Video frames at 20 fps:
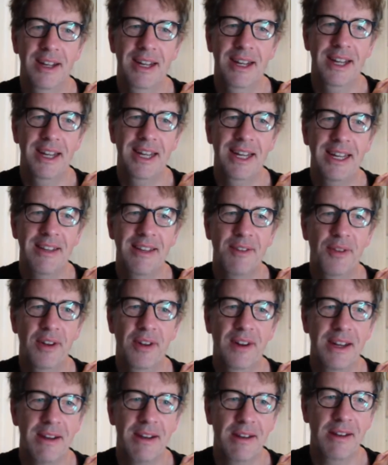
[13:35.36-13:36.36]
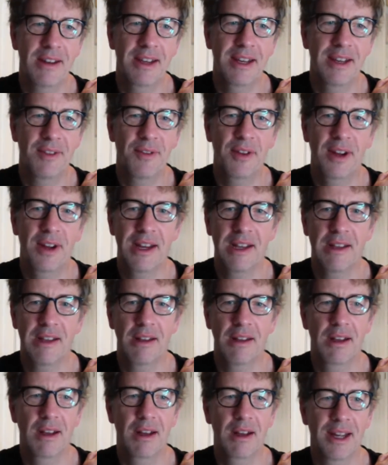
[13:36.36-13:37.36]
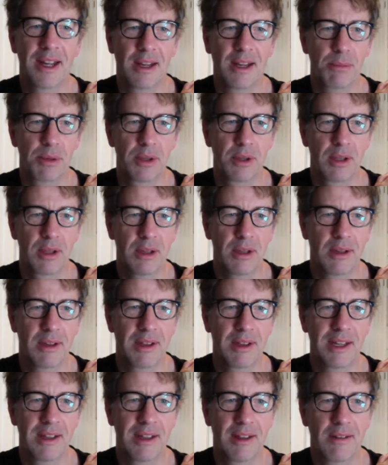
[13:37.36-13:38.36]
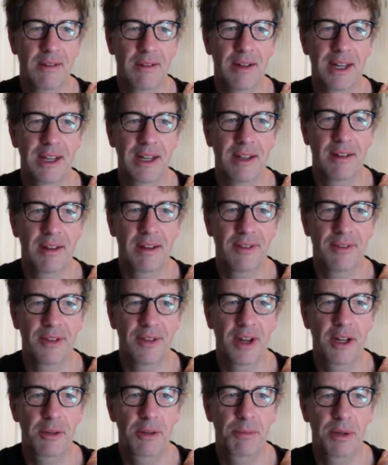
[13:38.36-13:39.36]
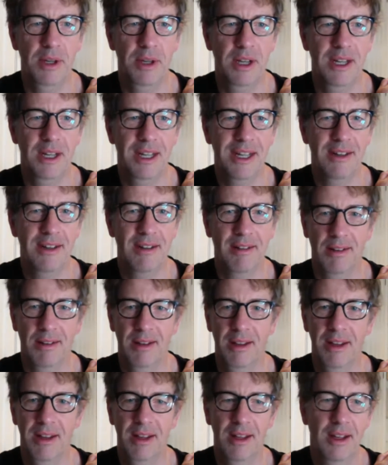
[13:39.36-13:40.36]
he's very likable, because he's quite sort of open, and he doesn't,